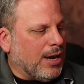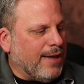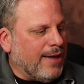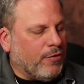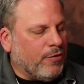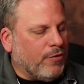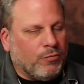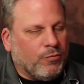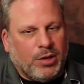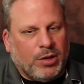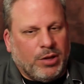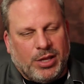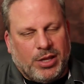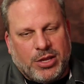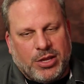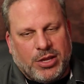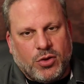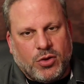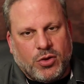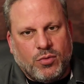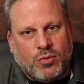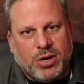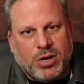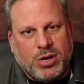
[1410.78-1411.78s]
have a really
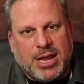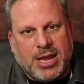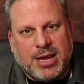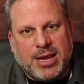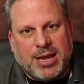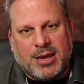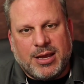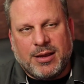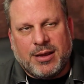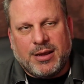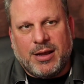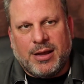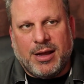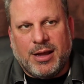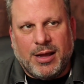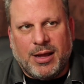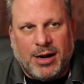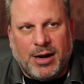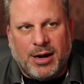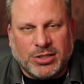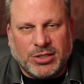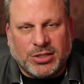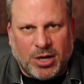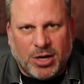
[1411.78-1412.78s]
unique,
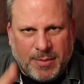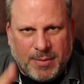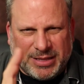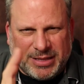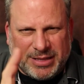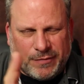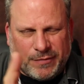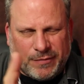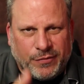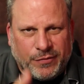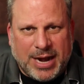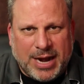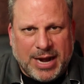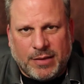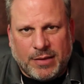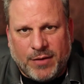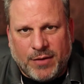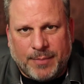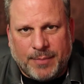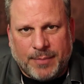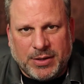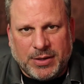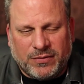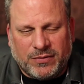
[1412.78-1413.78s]
and I'll talk about diffractive
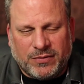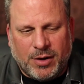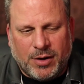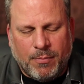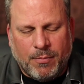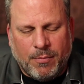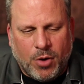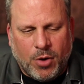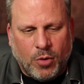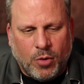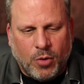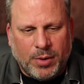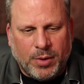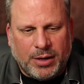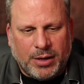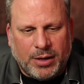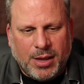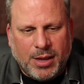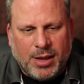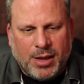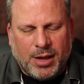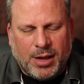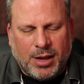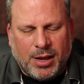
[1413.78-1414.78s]
optics in a moment
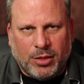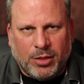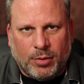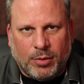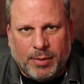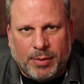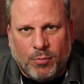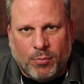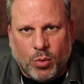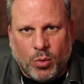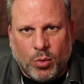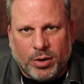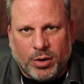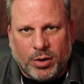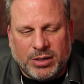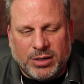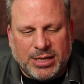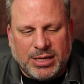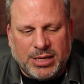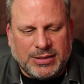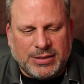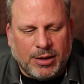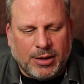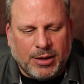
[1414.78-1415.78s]
a little bit more in
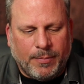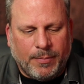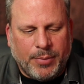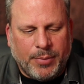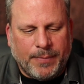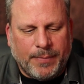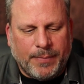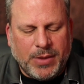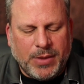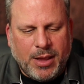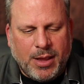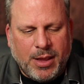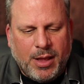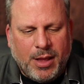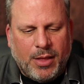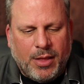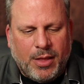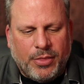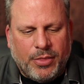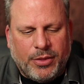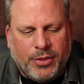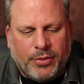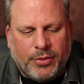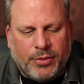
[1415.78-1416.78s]
detail, but
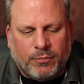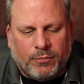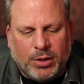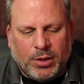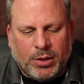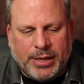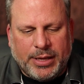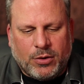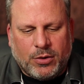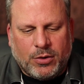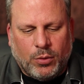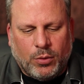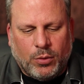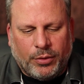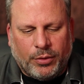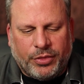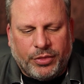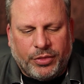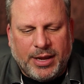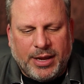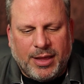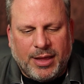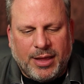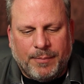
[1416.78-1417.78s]
the really cool
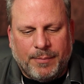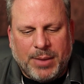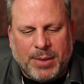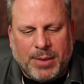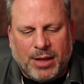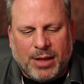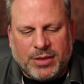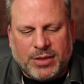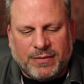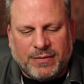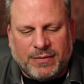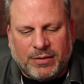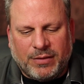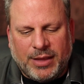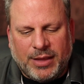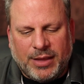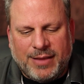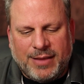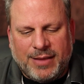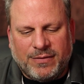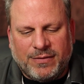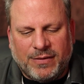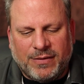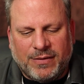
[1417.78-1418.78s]
thing about these
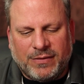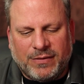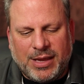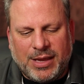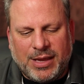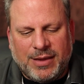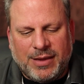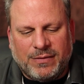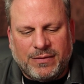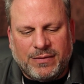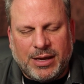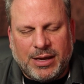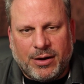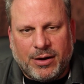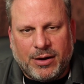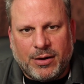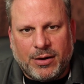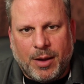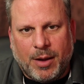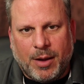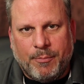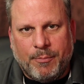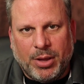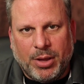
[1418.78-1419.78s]
lenses is
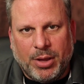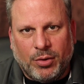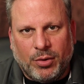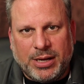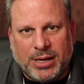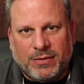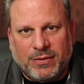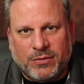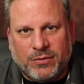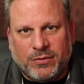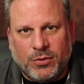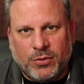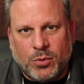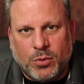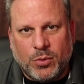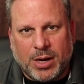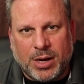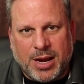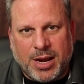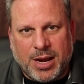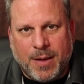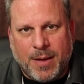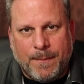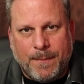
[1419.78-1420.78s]
their ability
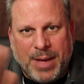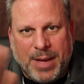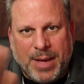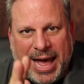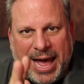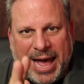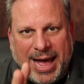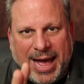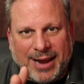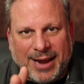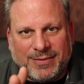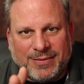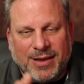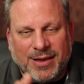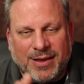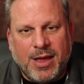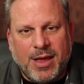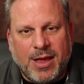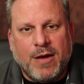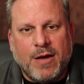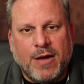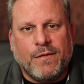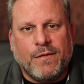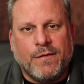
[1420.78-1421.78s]
to compact
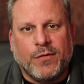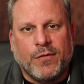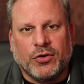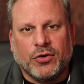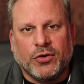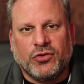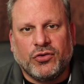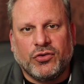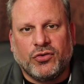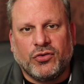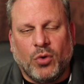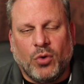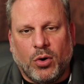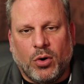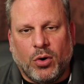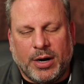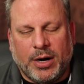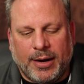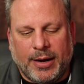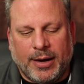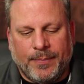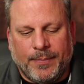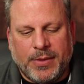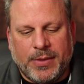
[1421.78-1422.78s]
for
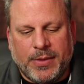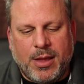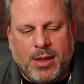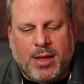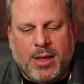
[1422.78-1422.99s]
storing.